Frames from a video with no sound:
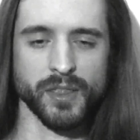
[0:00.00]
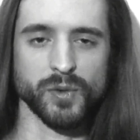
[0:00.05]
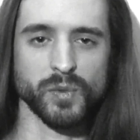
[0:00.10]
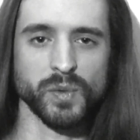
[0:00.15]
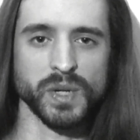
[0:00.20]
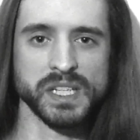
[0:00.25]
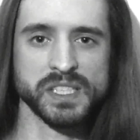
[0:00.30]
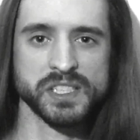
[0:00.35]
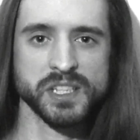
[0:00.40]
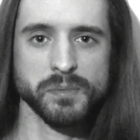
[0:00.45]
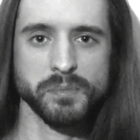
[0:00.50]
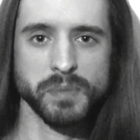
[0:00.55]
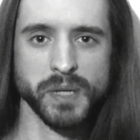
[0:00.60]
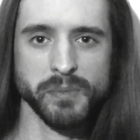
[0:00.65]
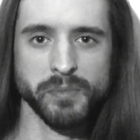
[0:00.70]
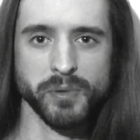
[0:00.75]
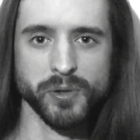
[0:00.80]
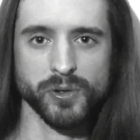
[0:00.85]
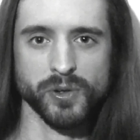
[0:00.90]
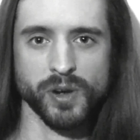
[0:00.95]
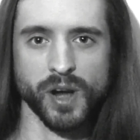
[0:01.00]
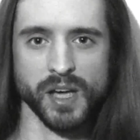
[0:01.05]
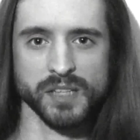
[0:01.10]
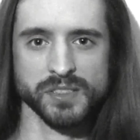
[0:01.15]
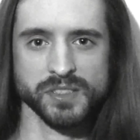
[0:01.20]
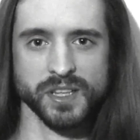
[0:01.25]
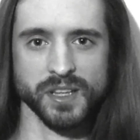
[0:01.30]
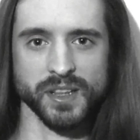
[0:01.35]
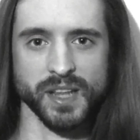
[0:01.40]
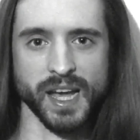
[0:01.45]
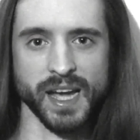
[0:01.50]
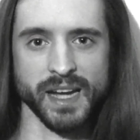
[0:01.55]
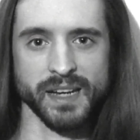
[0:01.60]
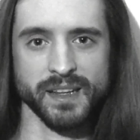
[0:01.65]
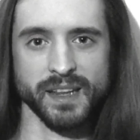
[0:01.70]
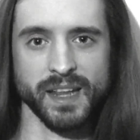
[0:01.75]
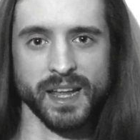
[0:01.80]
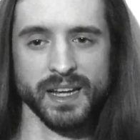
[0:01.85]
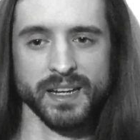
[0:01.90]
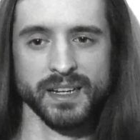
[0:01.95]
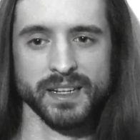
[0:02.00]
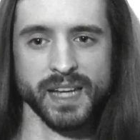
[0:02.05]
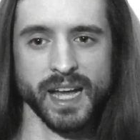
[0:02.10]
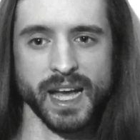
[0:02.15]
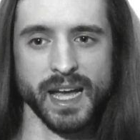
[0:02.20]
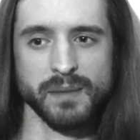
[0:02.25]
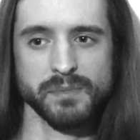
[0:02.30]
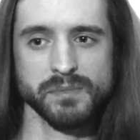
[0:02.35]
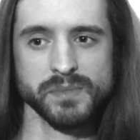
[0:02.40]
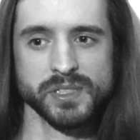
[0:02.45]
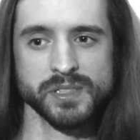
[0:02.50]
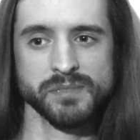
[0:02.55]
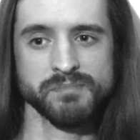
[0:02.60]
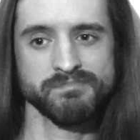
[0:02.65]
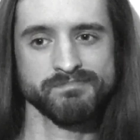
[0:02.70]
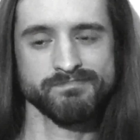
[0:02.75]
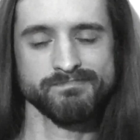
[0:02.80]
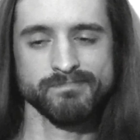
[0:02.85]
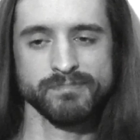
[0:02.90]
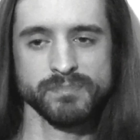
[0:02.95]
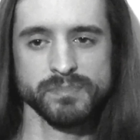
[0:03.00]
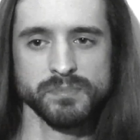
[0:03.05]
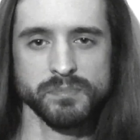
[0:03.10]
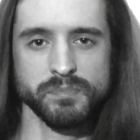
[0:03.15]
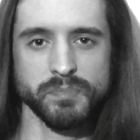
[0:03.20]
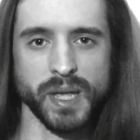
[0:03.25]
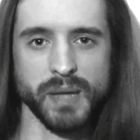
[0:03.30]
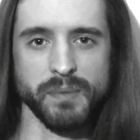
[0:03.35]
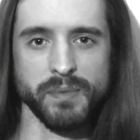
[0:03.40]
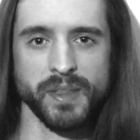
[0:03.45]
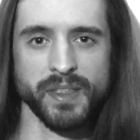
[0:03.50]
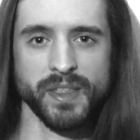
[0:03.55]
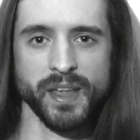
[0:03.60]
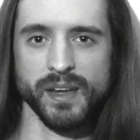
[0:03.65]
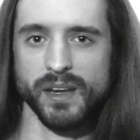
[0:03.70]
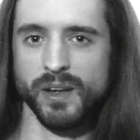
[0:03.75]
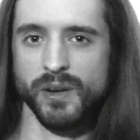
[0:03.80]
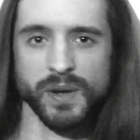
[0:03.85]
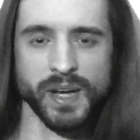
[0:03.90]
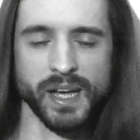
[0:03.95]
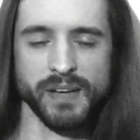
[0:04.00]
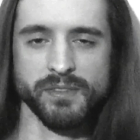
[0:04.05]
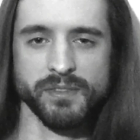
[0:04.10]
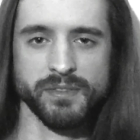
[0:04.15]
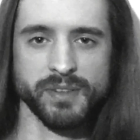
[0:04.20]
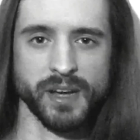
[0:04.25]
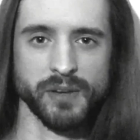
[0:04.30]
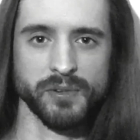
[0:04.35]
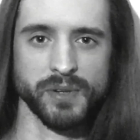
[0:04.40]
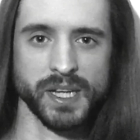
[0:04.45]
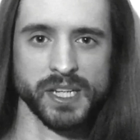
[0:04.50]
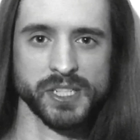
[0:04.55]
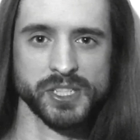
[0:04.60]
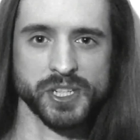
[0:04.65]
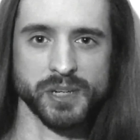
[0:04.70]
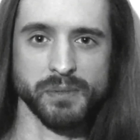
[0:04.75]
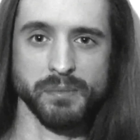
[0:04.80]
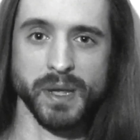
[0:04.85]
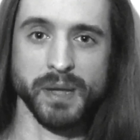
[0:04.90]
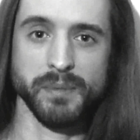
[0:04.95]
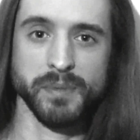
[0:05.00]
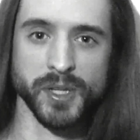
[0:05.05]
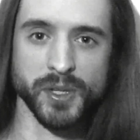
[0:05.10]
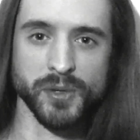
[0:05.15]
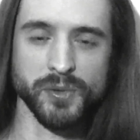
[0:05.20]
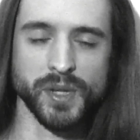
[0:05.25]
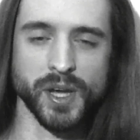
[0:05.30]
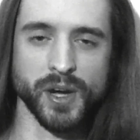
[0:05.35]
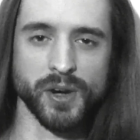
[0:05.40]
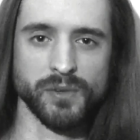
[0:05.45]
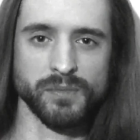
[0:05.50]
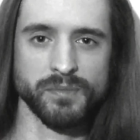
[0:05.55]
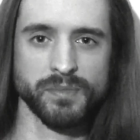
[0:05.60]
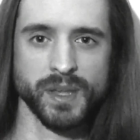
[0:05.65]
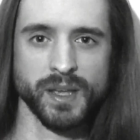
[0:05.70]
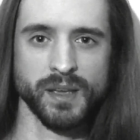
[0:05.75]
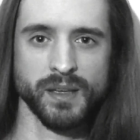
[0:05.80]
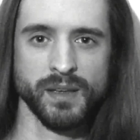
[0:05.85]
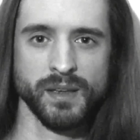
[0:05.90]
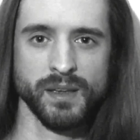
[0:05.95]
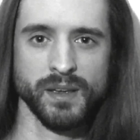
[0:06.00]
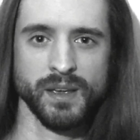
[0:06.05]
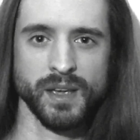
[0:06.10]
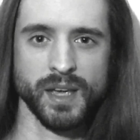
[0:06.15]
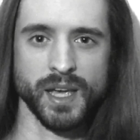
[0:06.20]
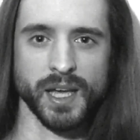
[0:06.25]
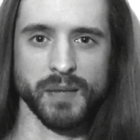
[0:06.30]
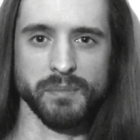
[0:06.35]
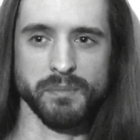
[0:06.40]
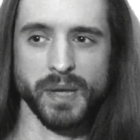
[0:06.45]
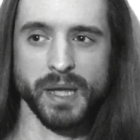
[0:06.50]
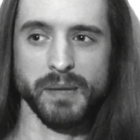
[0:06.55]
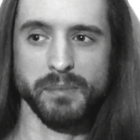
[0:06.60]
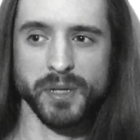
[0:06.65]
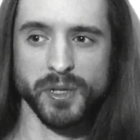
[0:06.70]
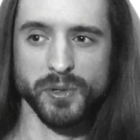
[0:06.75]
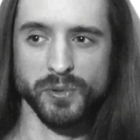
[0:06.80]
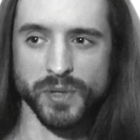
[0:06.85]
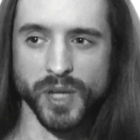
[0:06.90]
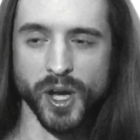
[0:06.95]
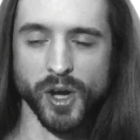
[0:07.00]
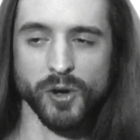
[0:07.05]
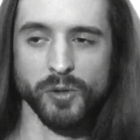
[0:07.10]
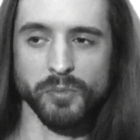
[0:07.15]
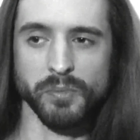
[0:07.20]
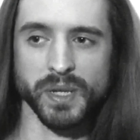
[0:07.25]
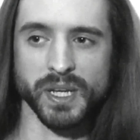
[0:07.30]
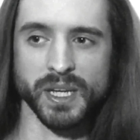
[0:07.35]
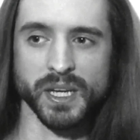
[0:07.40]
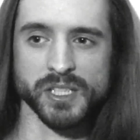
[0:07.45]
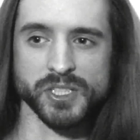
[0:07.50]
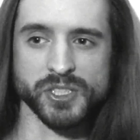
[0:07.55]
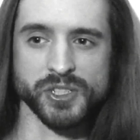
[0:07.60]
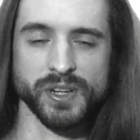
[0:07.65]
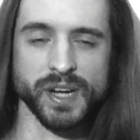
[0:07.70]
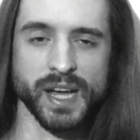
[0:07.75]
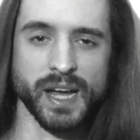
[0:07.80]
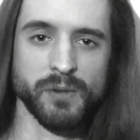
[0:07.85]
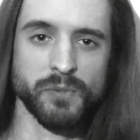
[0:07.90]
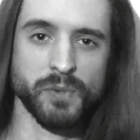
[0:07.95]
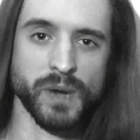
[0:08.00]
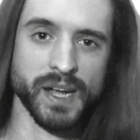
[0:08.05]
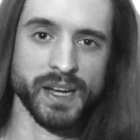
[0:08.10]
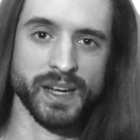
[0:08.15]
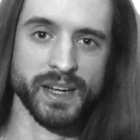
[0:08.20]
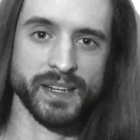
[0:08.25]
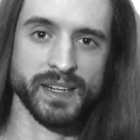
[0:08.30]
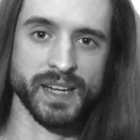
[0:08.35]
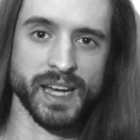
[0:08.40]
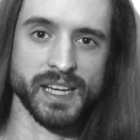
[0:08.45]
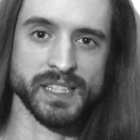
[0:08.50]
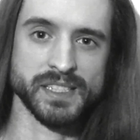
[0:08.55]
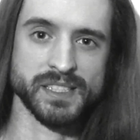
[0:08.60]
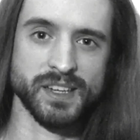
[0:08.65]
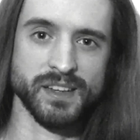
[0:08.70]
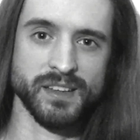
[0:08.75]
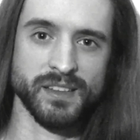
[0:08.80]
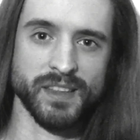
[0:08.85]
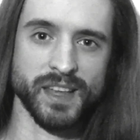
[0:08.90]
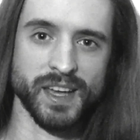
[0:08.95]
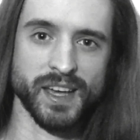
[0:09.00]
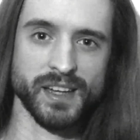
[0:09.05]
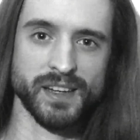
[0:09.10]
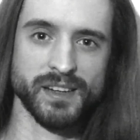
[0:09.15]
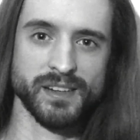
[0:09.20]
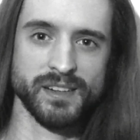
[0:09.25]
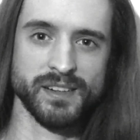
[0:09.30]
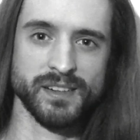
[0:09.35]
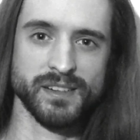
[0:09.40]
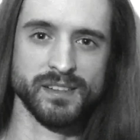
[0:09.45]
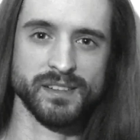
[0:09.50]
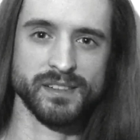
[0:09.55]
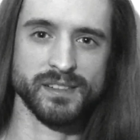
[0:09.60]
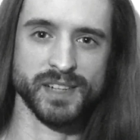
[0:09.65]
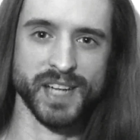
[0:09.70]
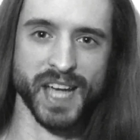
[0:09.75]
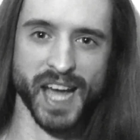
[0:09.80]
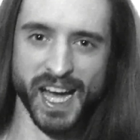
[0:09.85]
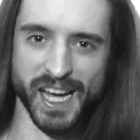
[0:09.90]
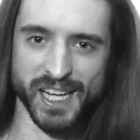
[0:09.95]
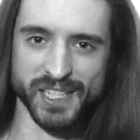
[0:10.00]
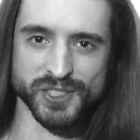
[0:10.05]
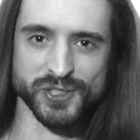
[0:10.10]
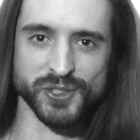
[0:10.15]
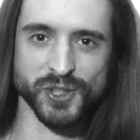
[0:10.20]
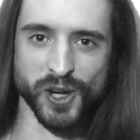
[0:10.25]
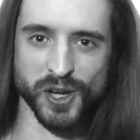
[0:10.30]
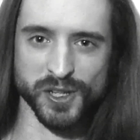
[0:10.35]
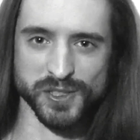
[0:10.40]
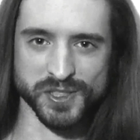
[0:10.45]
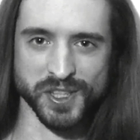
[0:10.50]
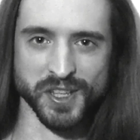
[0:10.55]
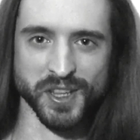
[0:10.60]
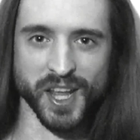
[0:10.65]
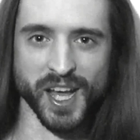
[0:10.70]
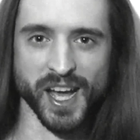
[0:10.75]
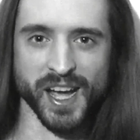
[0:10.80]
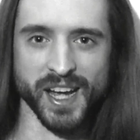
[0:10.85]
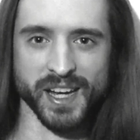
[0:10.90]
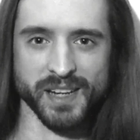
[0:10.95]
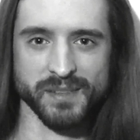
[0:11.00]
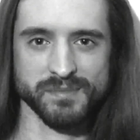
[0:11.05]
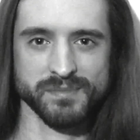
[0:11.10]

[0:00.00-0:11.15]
reason people cross the line a lot of times, maybe they don't have a foundation, maybe you don't. And maybe you don't because you're not recognizing that God draws the line.